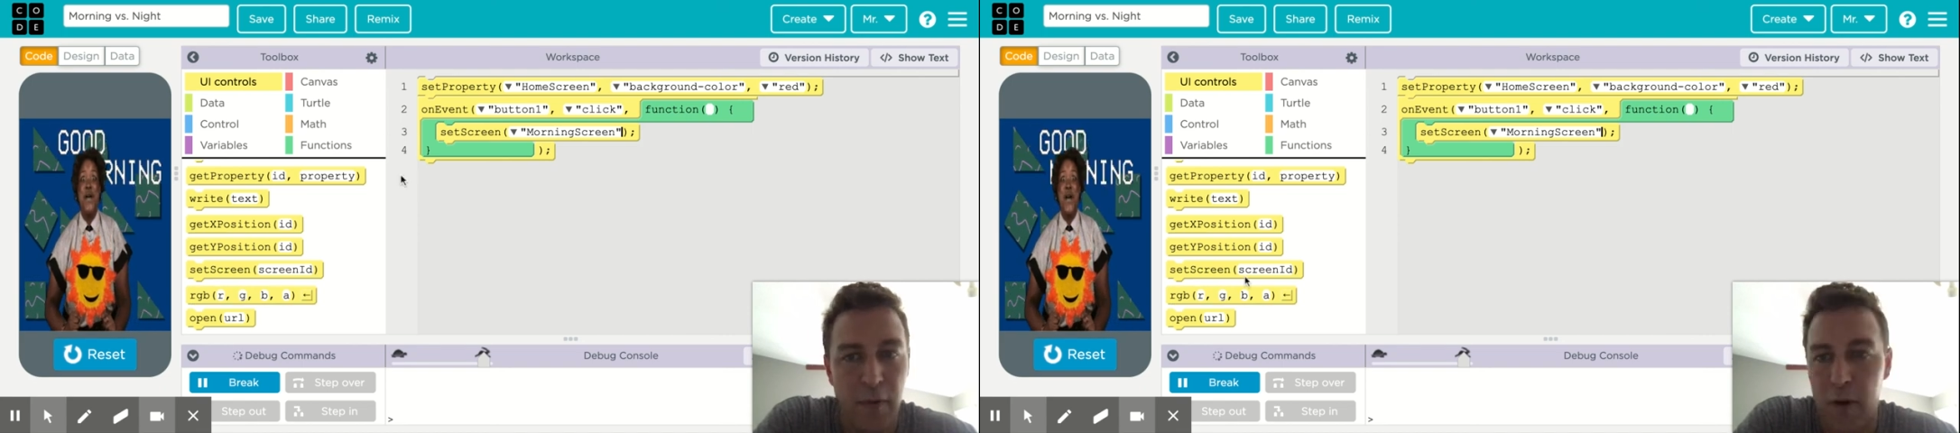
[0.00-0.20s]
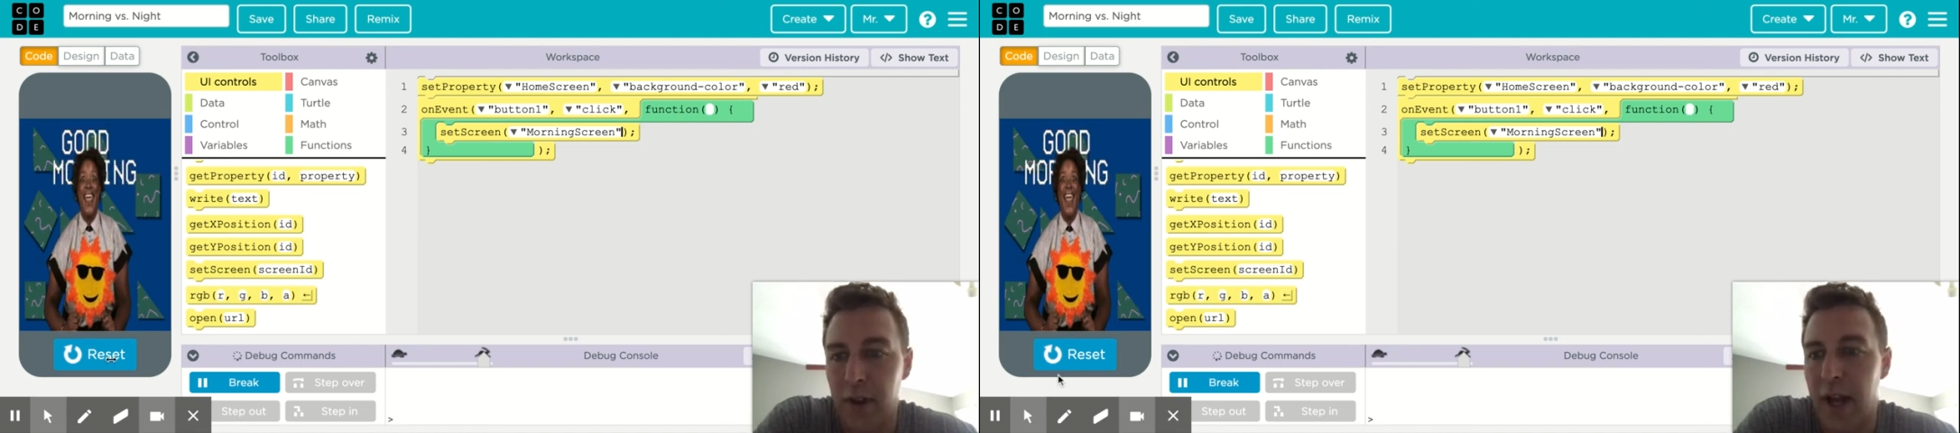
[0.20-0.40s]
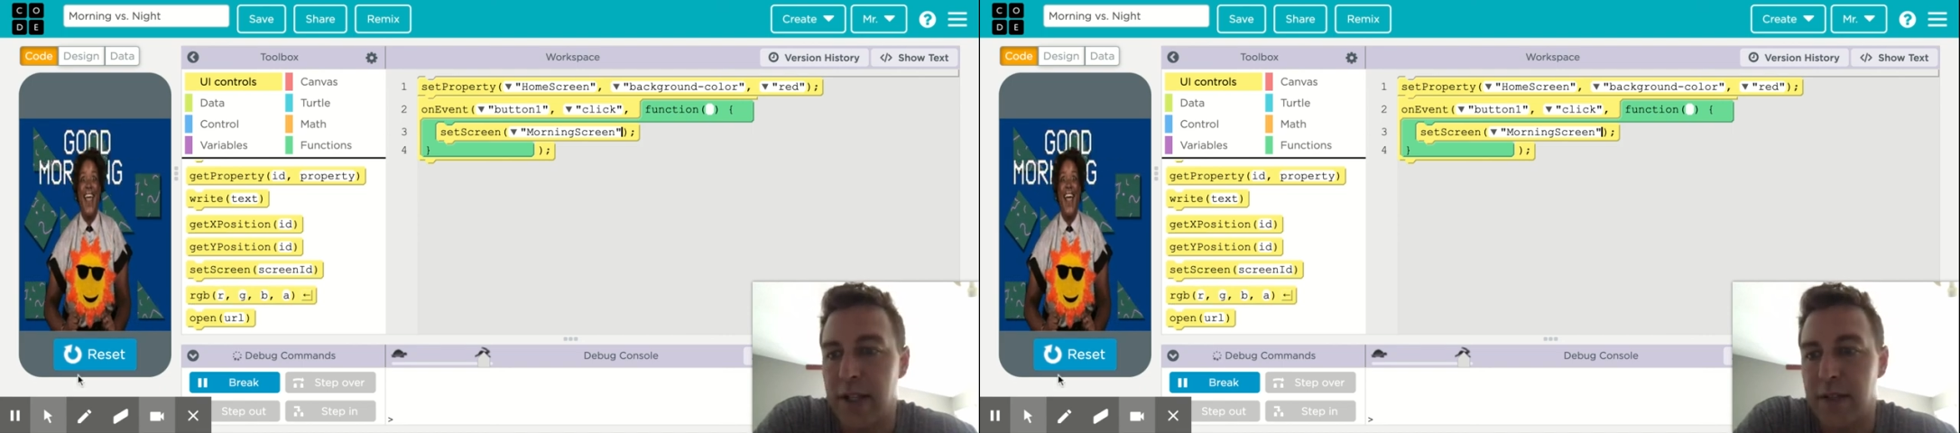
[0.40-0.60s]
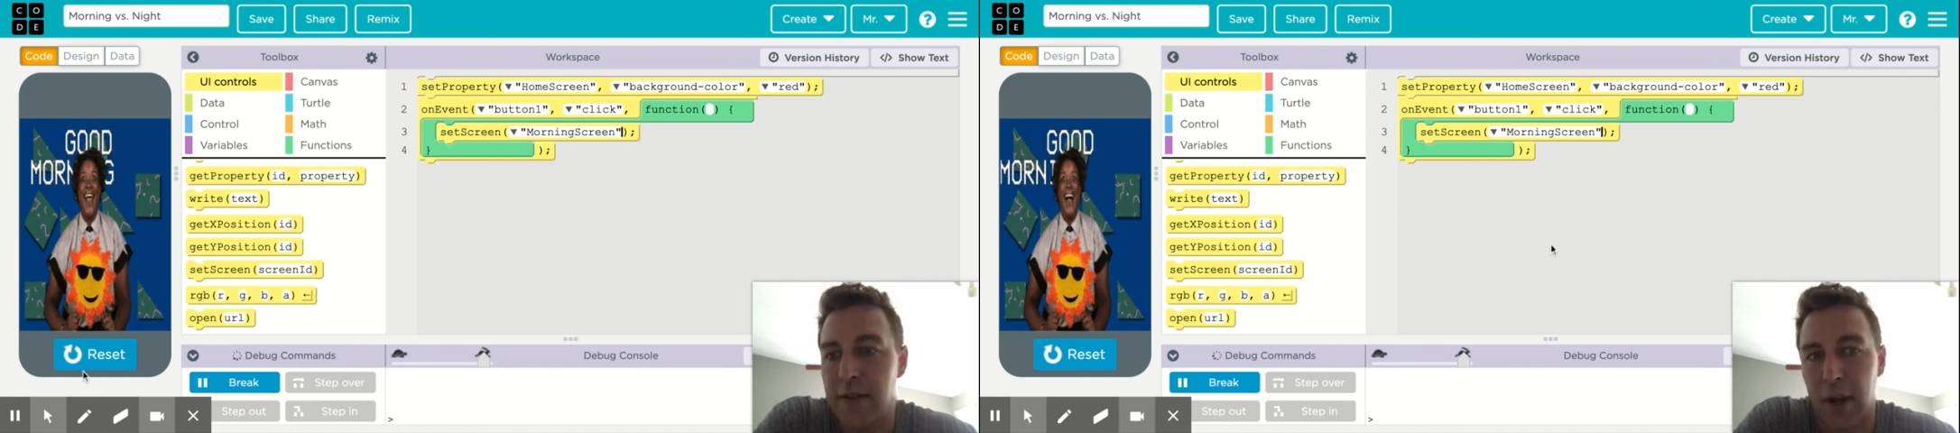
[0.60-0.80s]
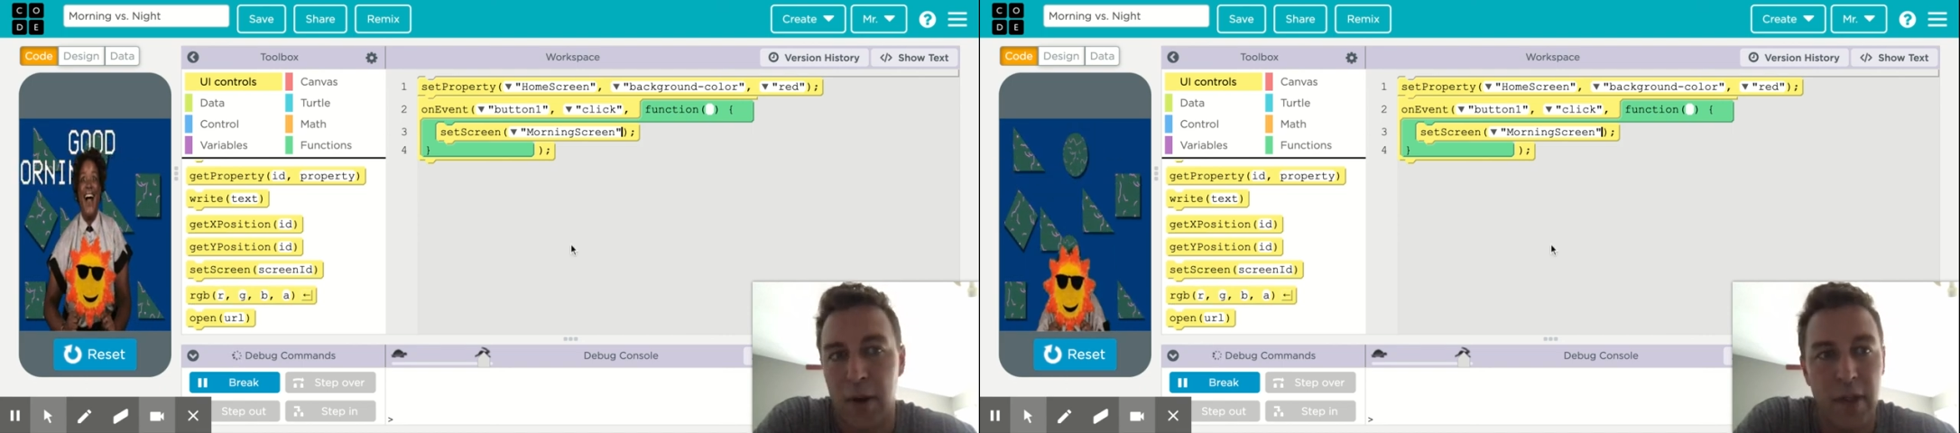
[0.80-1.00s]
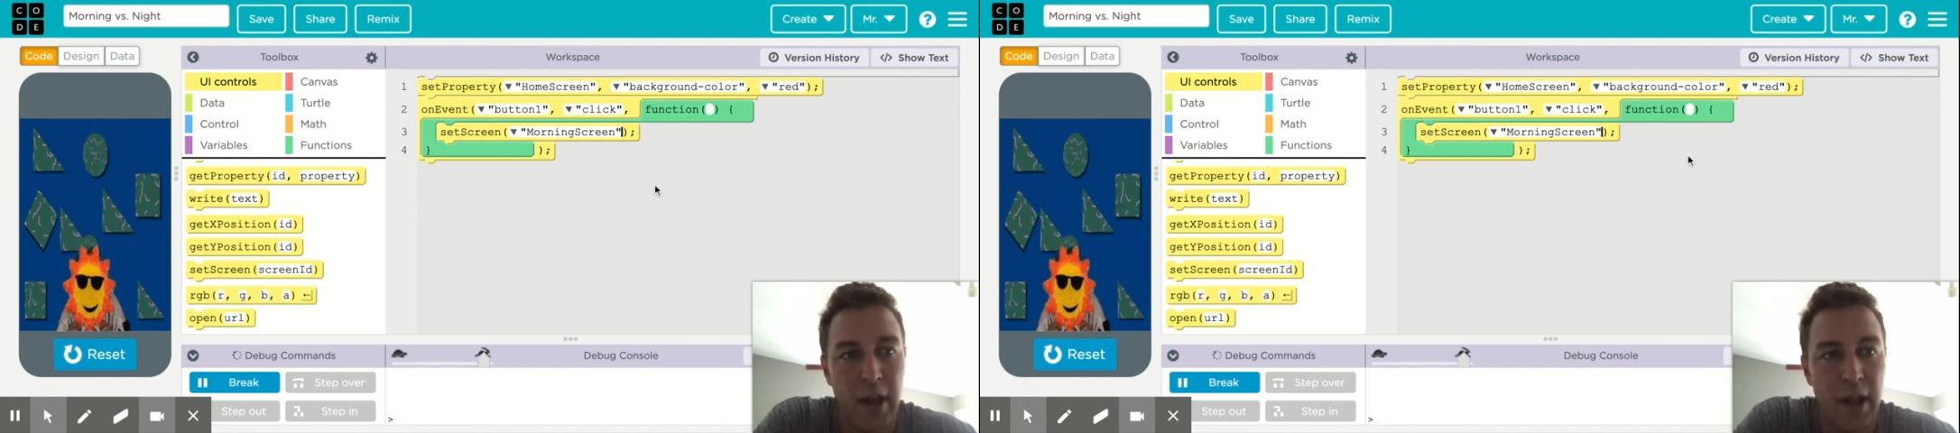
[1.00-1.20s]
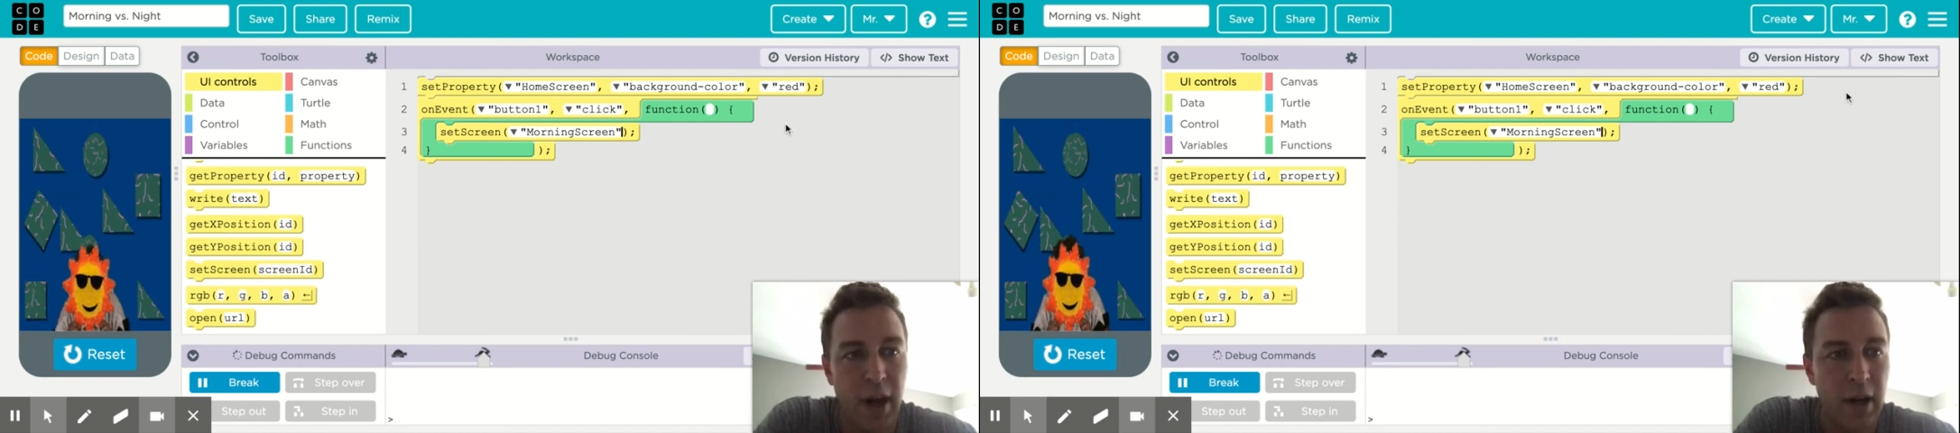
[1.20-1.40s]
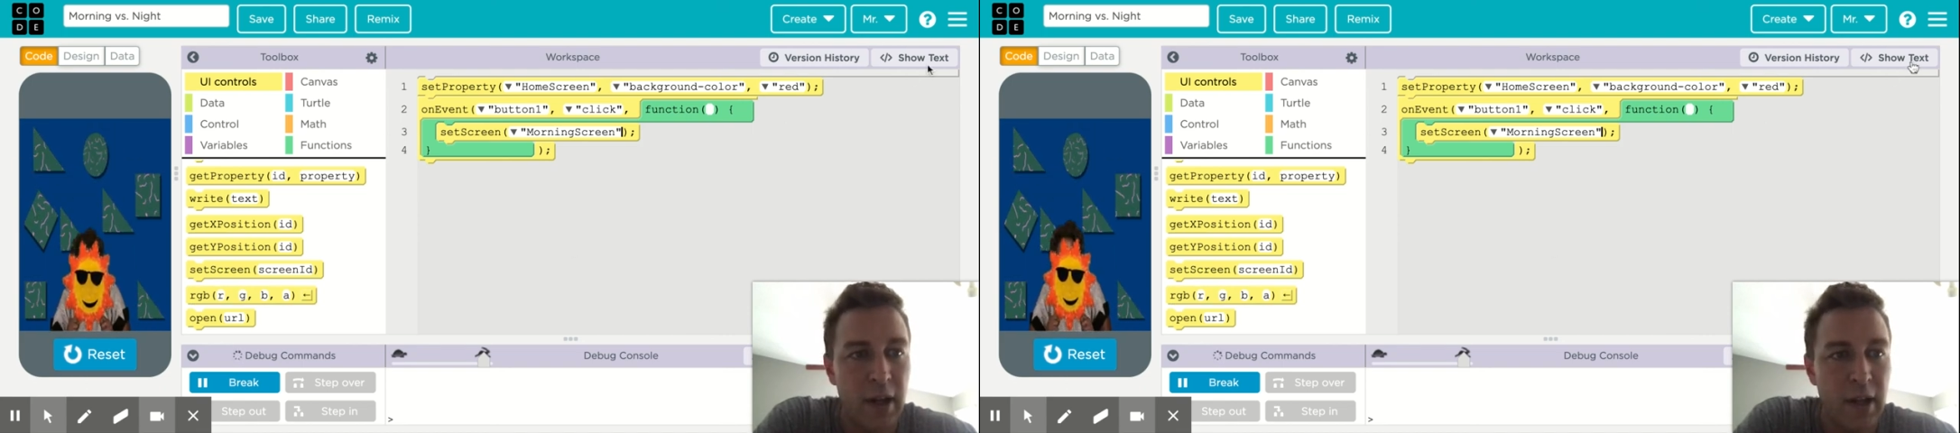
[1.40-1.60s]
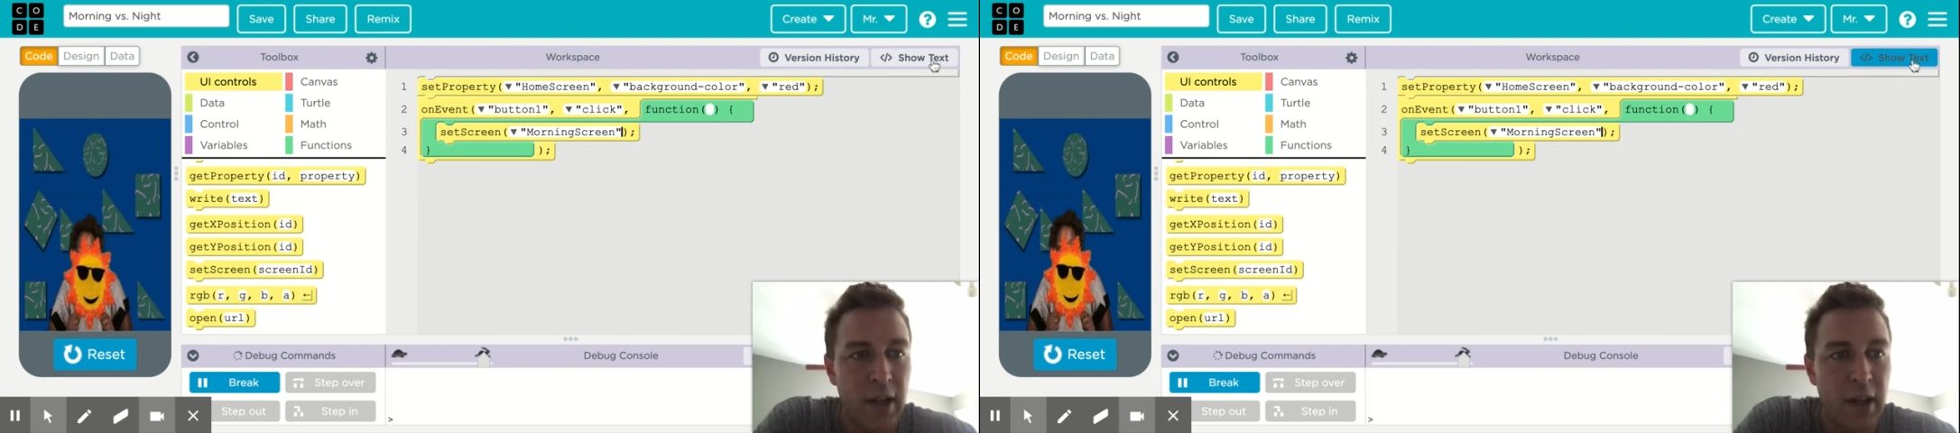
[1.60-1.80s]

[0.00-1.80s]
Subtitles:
4 lines of code there.